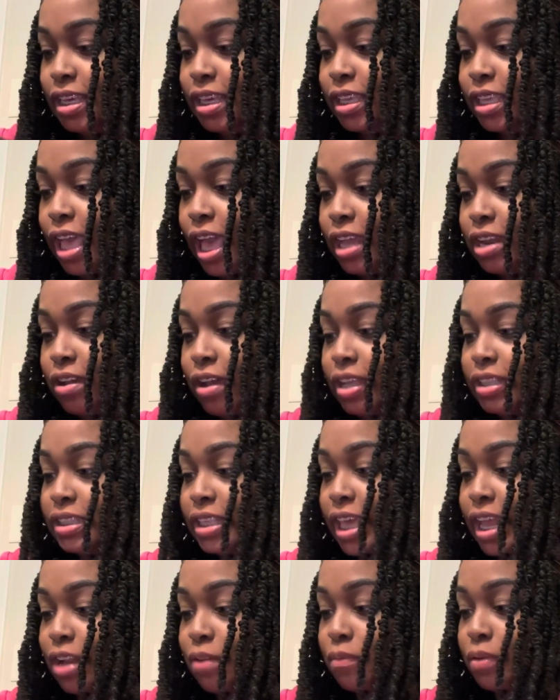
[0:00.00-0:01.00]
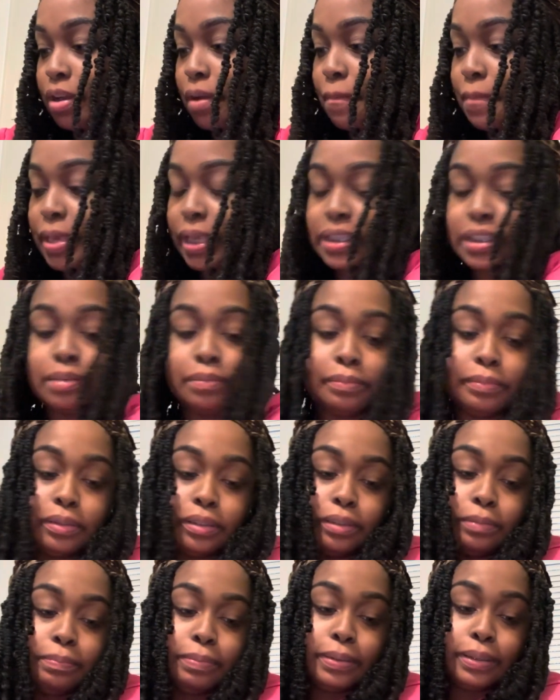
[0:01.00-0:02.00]
Y'all know I said I didn't want to mix them
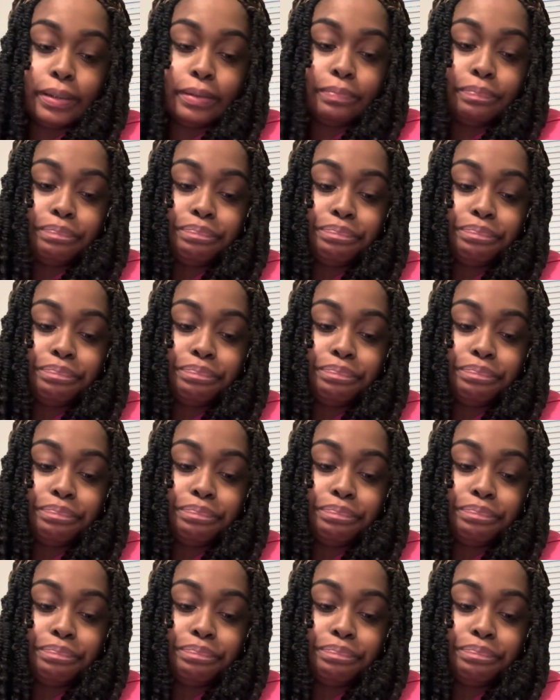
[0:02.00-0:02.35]
up, but